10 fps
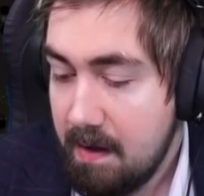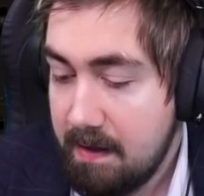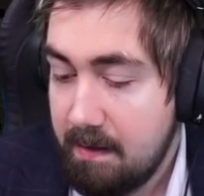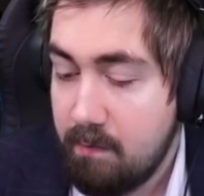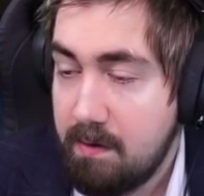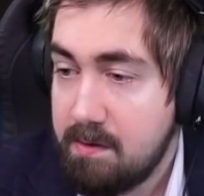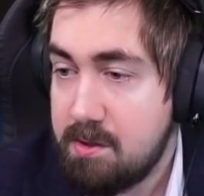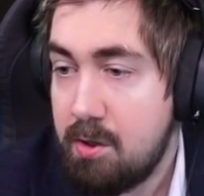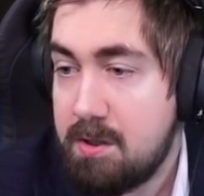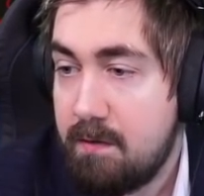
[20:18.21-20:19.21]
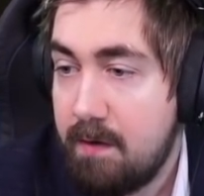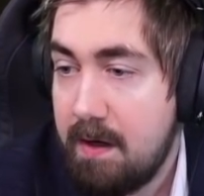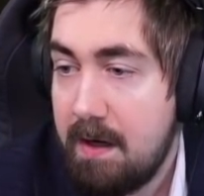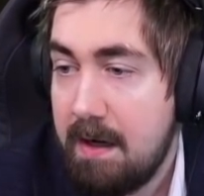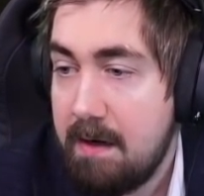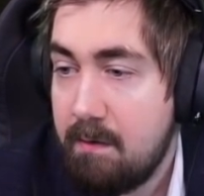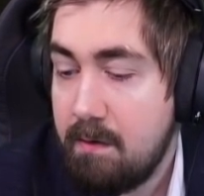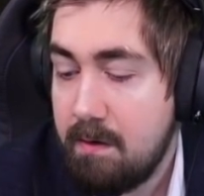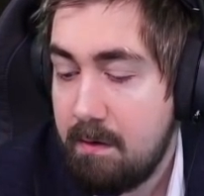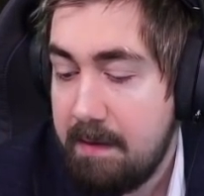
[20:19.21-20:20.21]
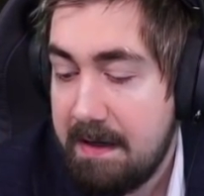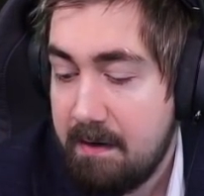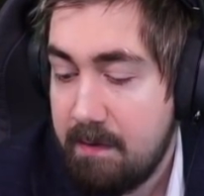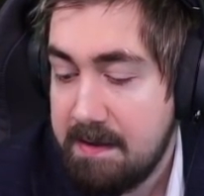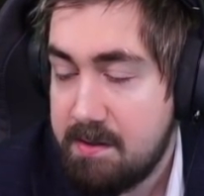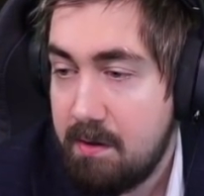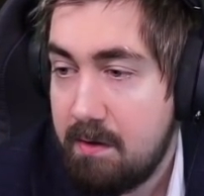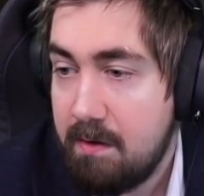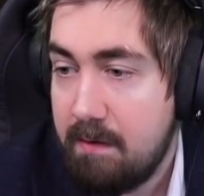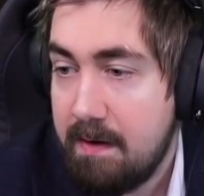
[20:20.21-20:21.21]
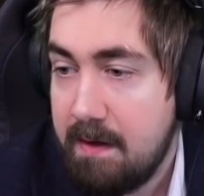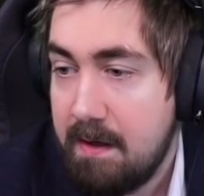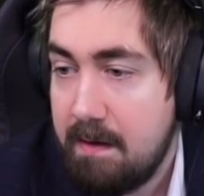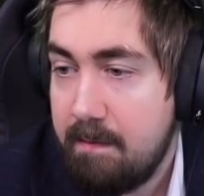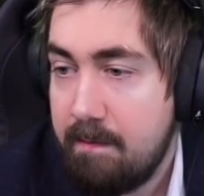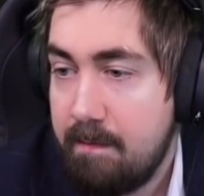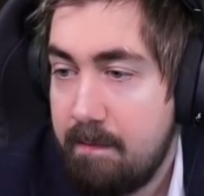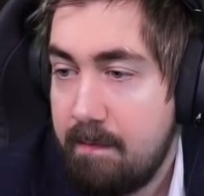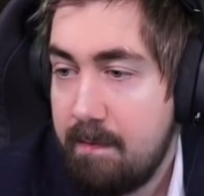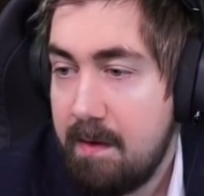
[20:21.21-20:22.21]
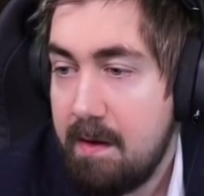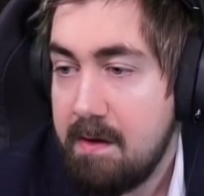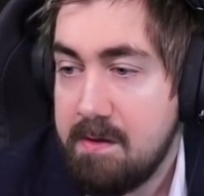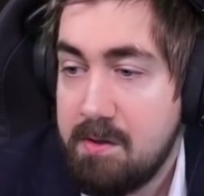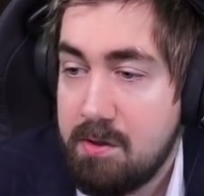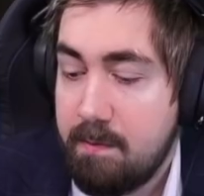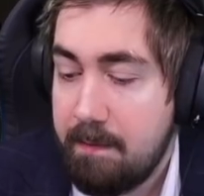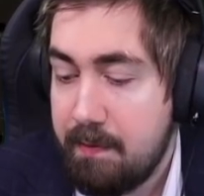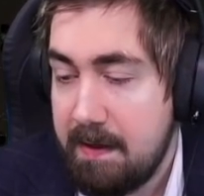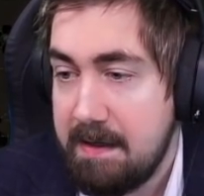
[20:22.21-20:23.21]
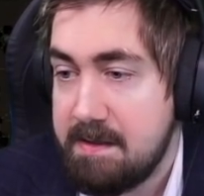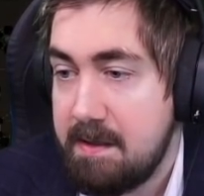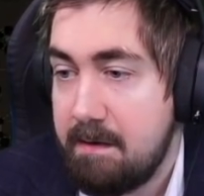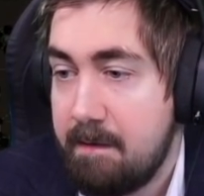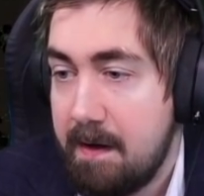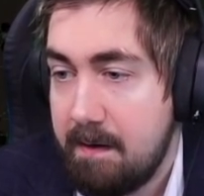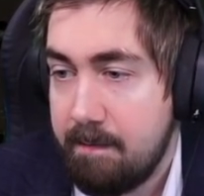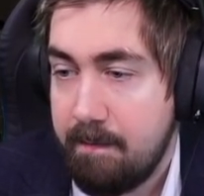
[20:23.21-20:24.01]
And then when you search for it, it'll make a red circle around it. So it should be pretty easy to find.